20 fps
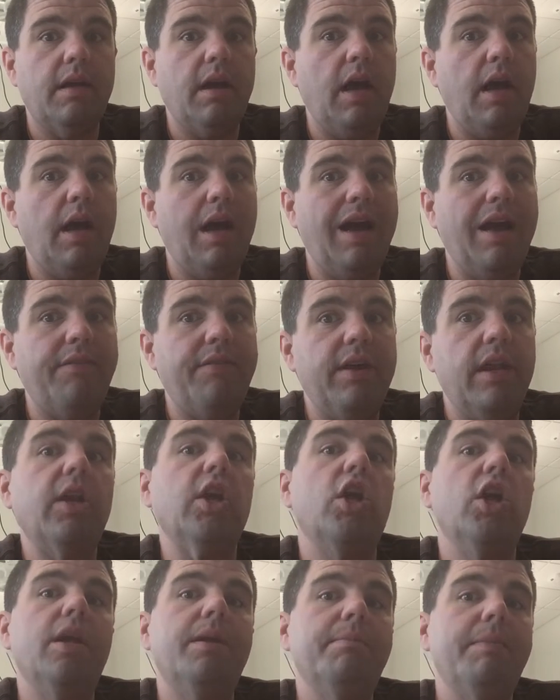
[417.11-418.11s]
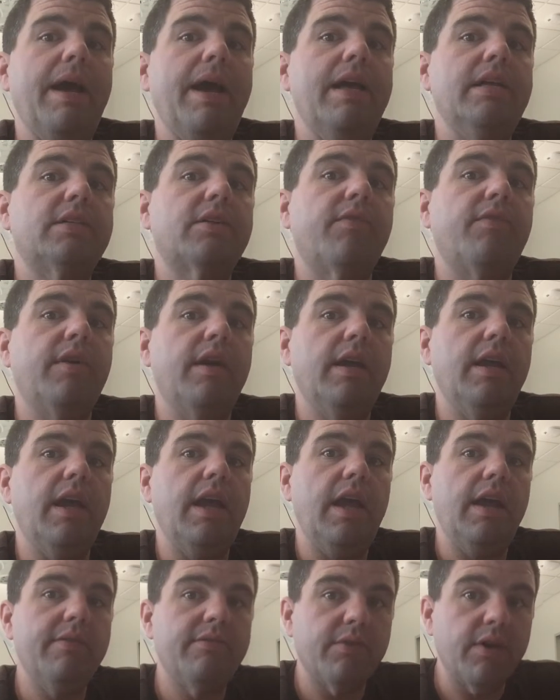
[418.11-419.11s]
I've had a good mask fit
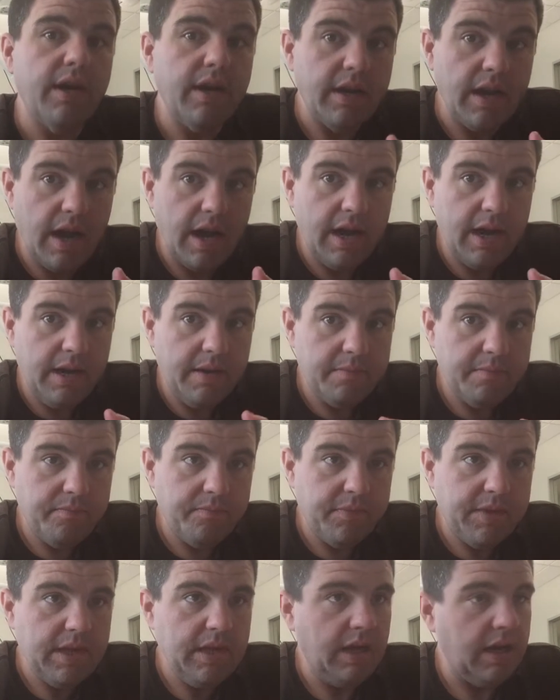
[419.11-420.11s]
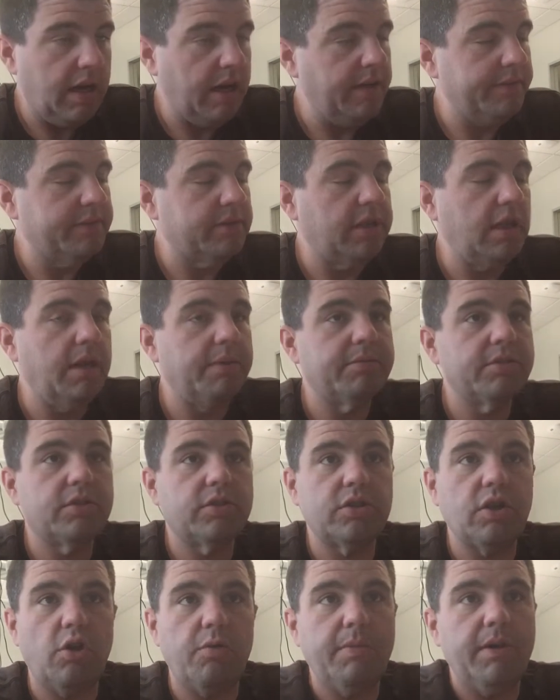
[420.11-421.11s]
every night. I have slept so